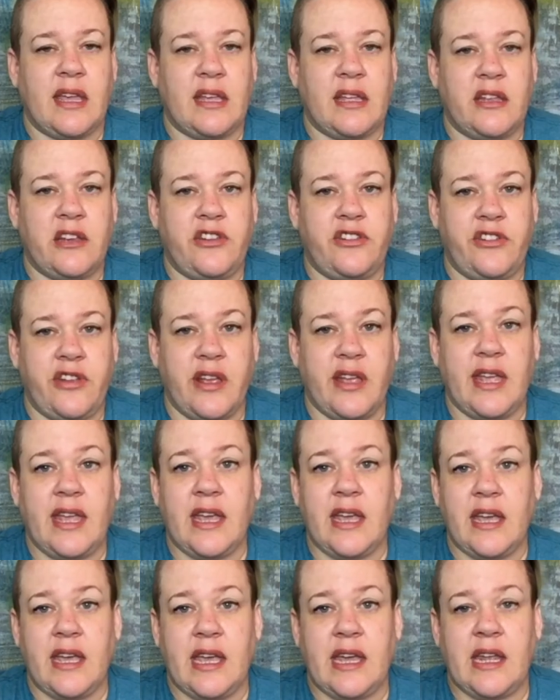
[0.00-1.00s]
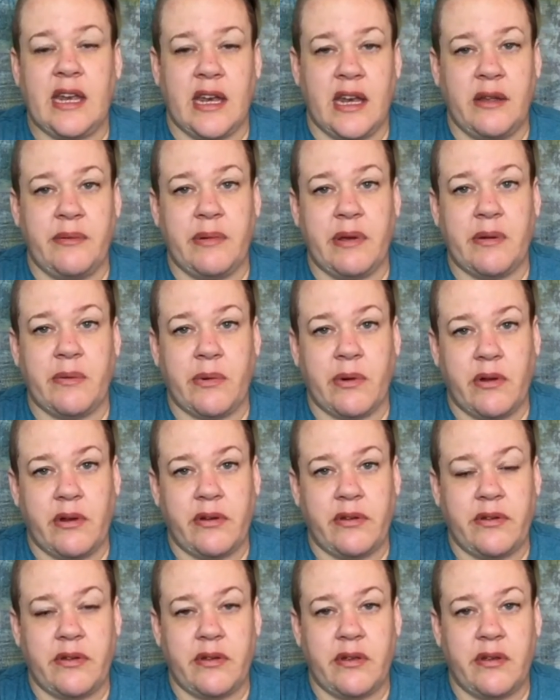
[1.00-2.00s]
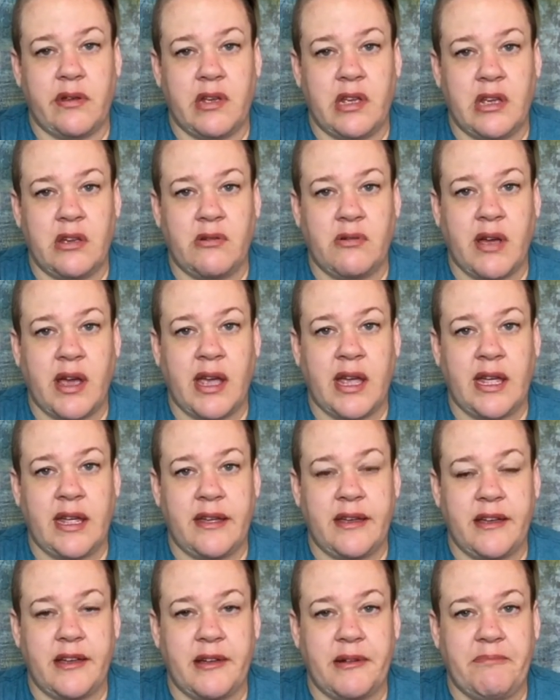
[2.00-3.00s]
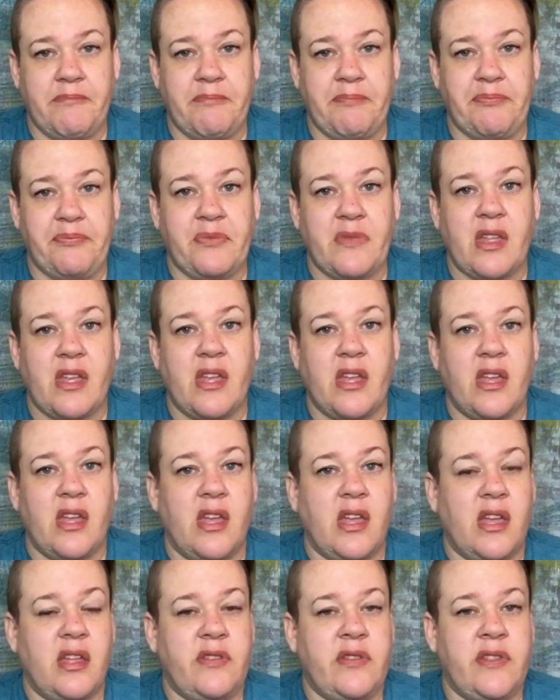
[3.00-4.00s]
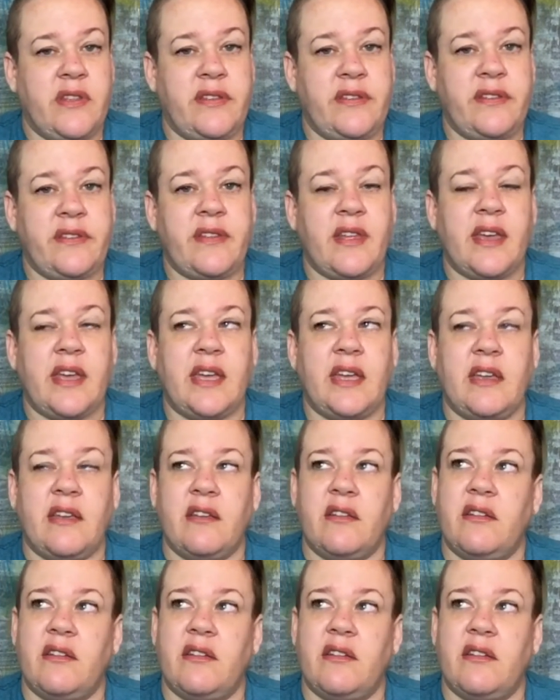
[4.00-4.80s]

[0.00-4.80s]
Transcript: shit can't get any bit worse, right? This is like